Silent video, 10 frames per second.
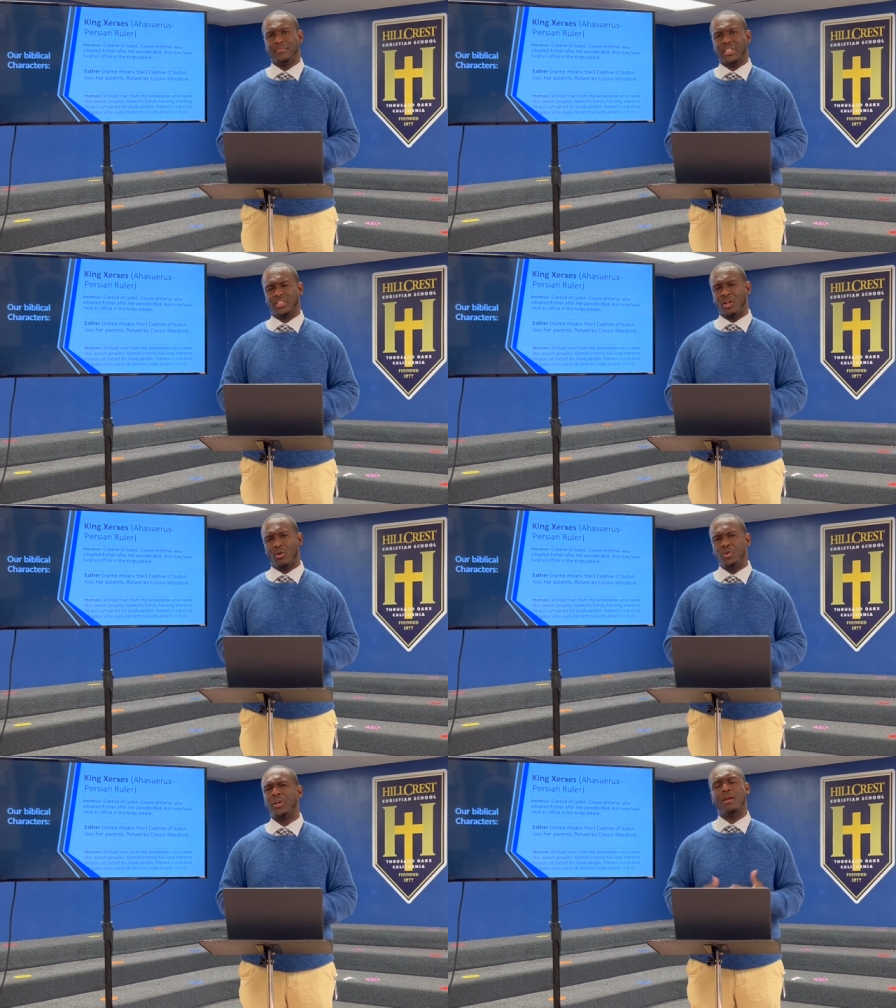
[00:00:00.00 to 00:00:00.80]
And so
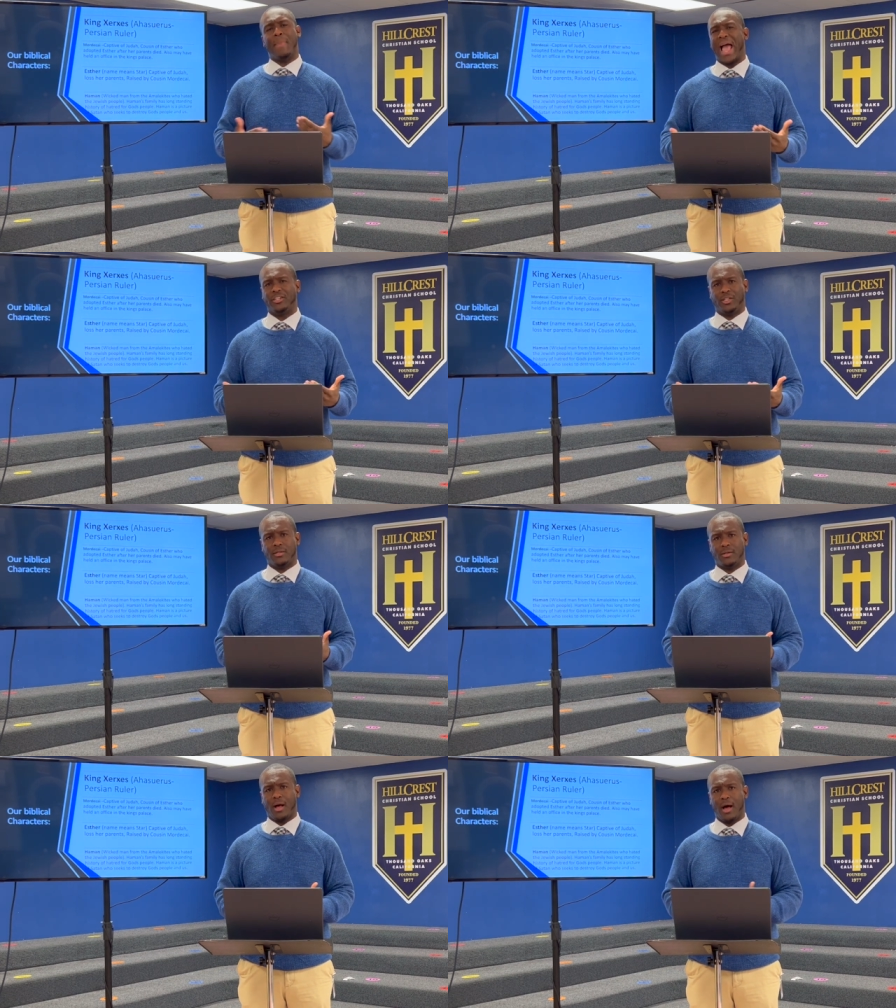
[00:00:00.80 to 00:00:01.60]
you can imagine,
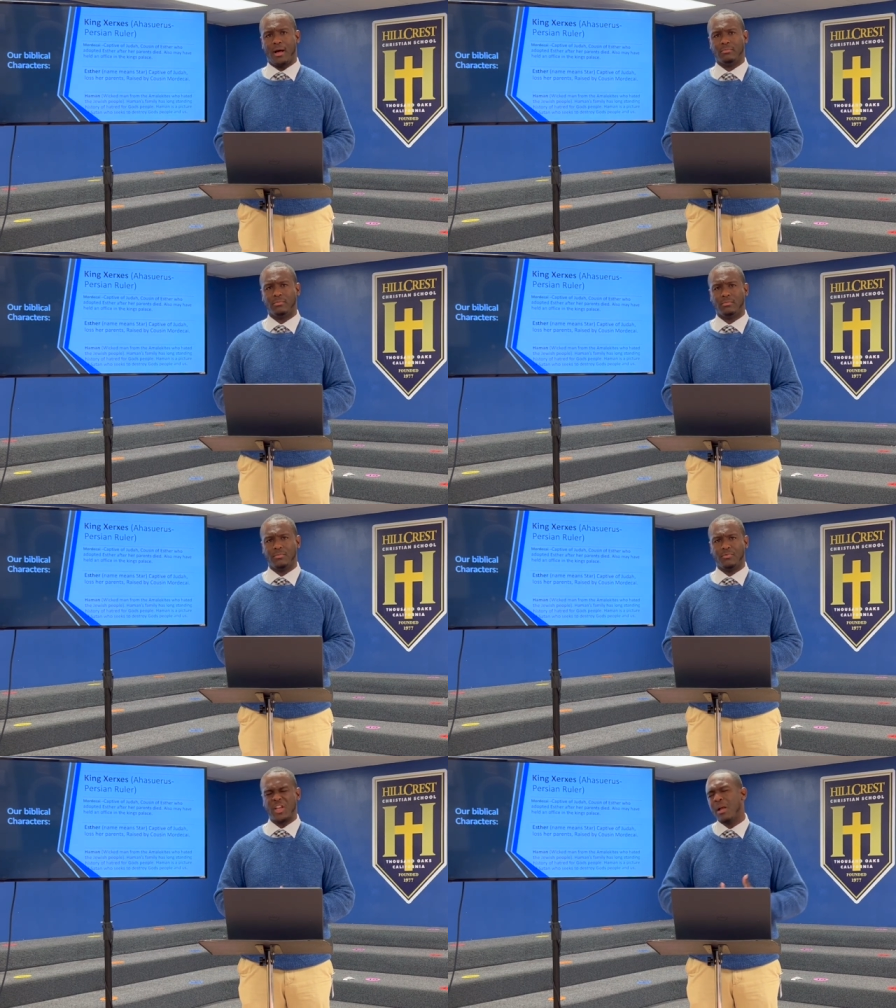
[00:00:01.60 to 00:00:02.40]
um,
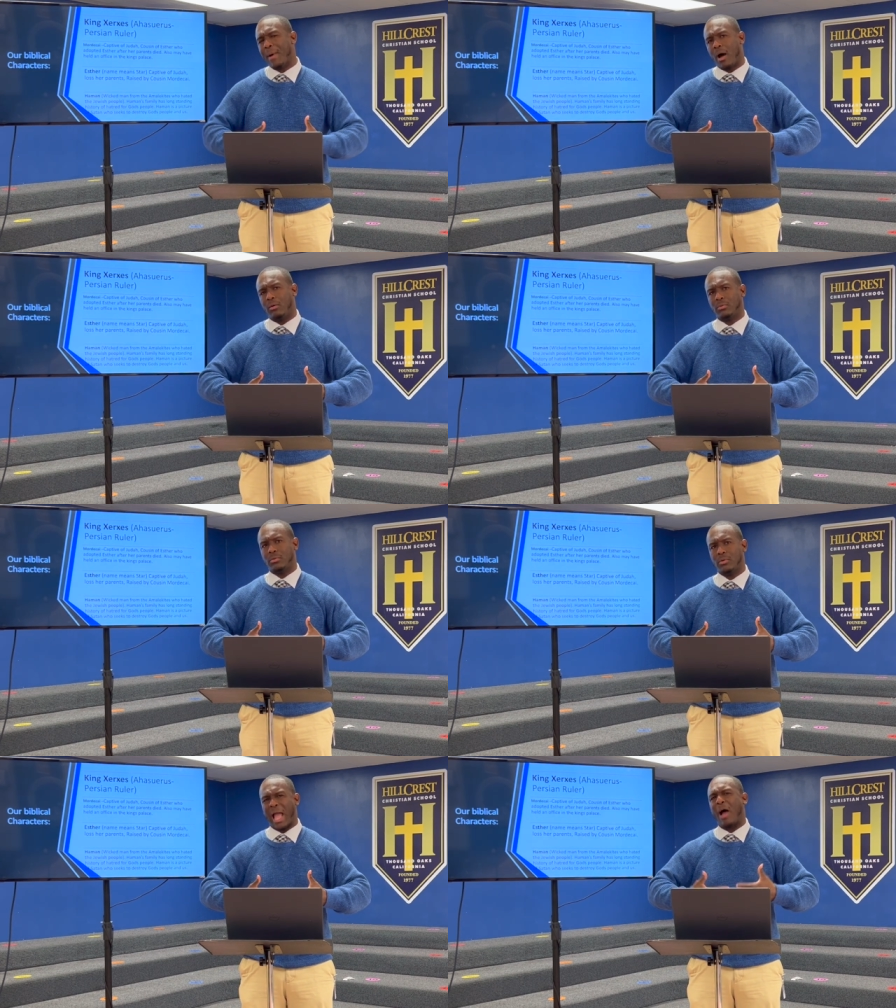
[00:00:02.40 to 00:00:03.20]
think about
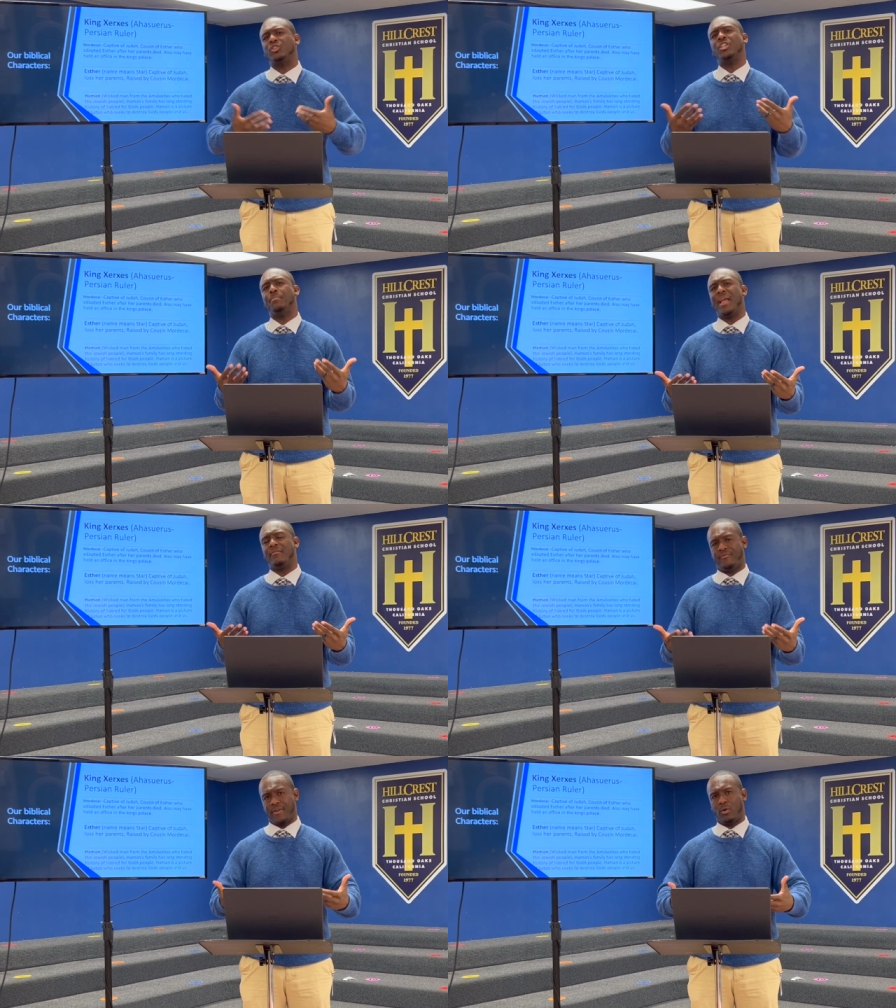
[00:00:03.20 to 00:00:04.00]
how she may have
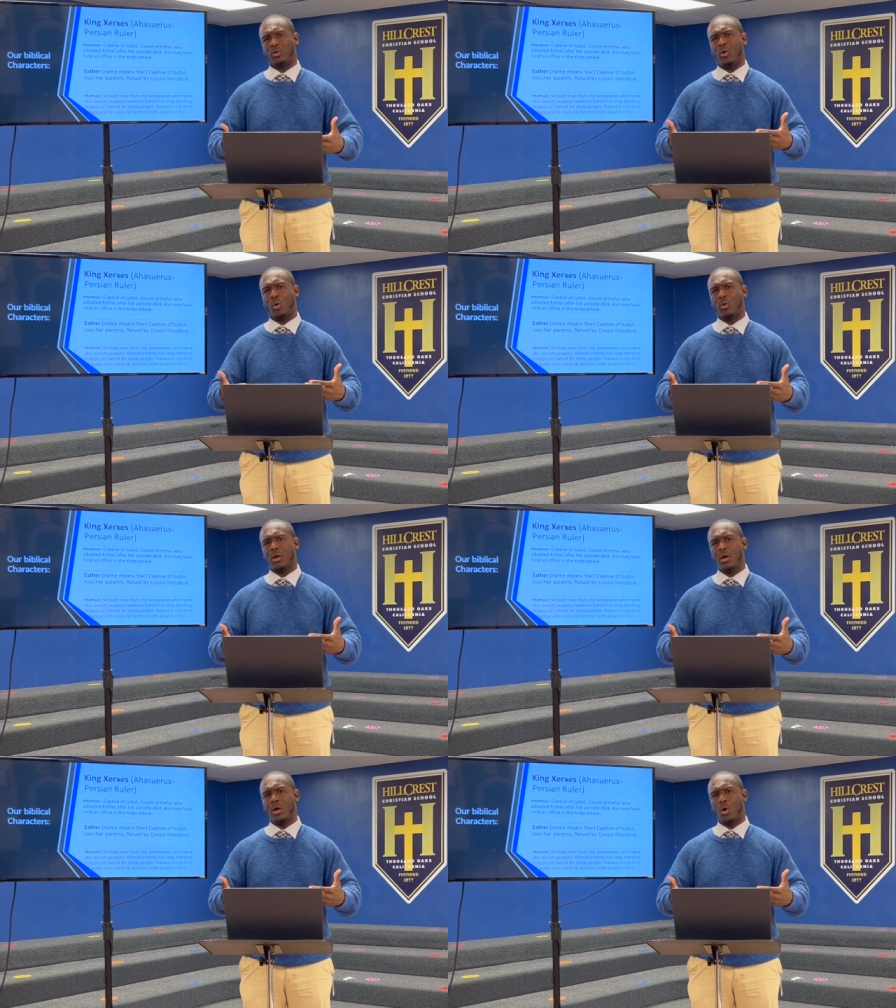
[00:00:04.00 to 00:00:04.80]
felt or, or
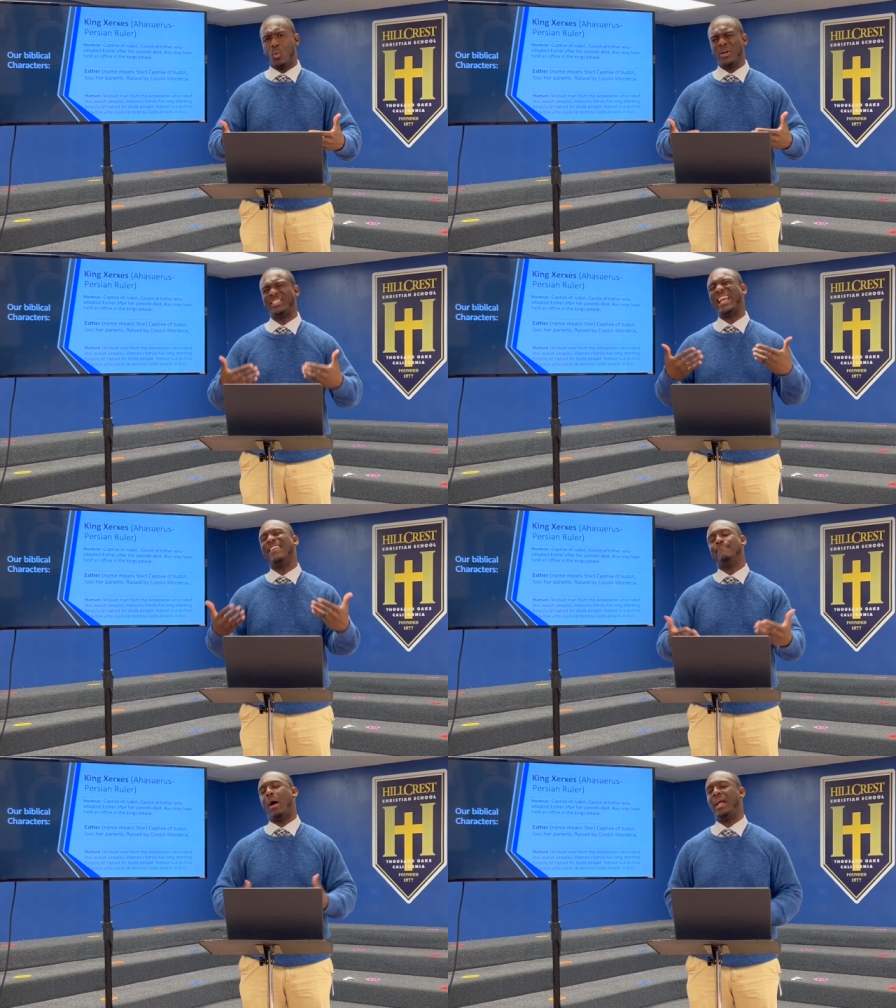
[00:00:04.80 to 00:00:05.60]
what state
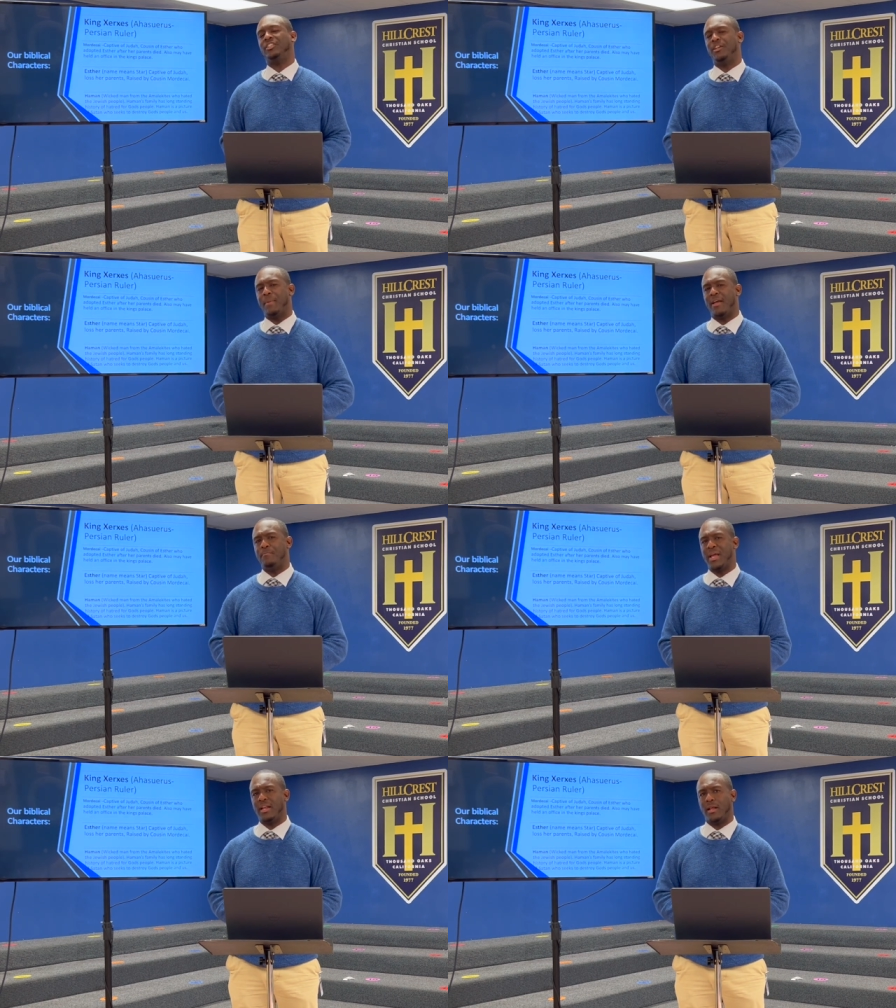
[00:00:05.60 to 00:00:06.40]
of mind she may have
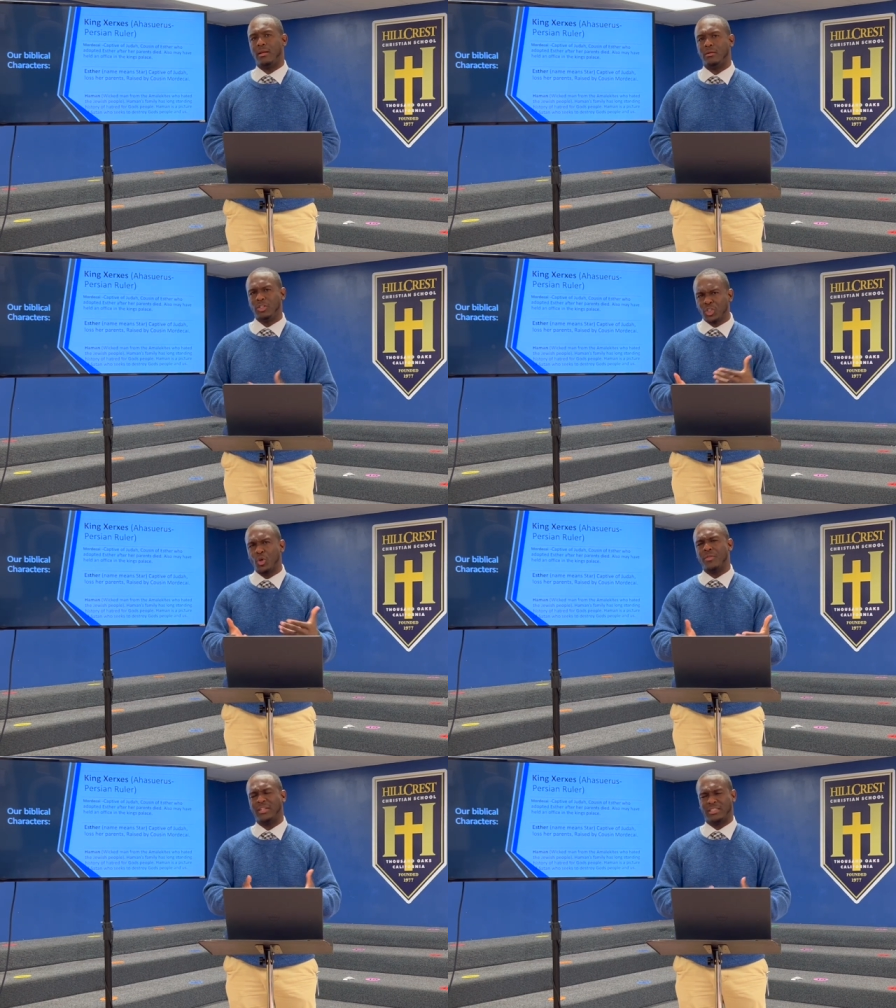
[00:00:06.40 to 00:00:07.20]
been in
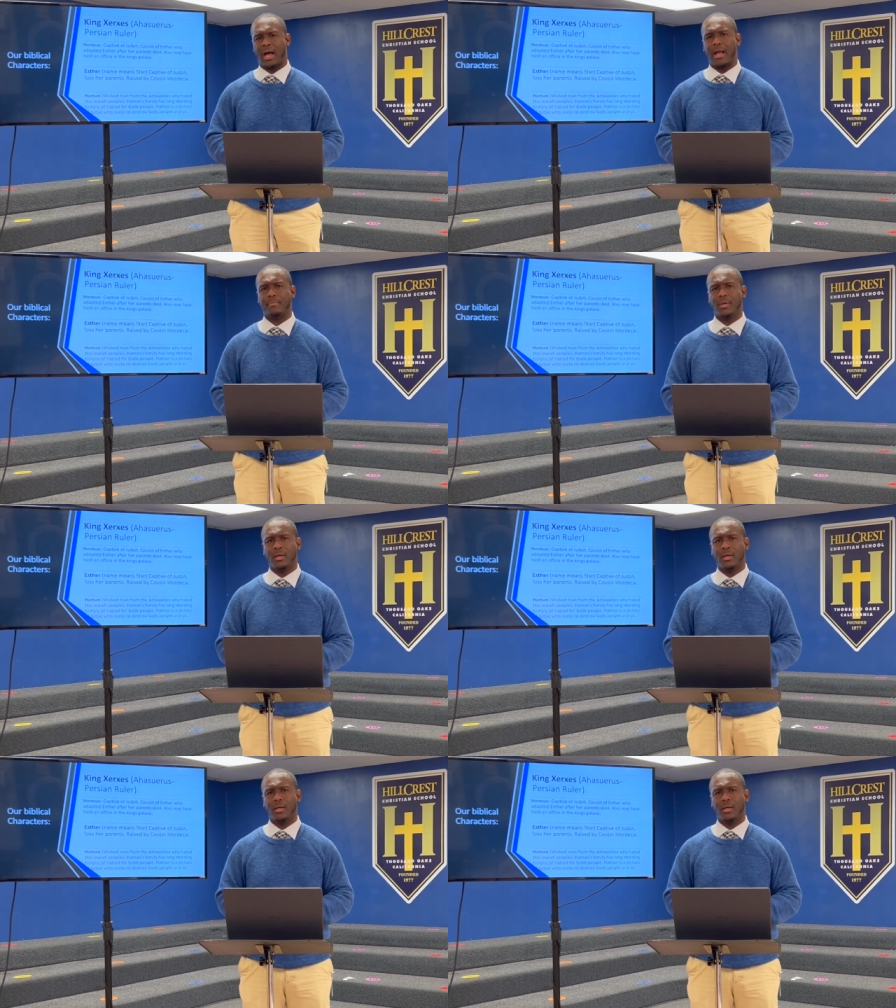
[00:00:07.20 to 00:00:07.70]
during this time.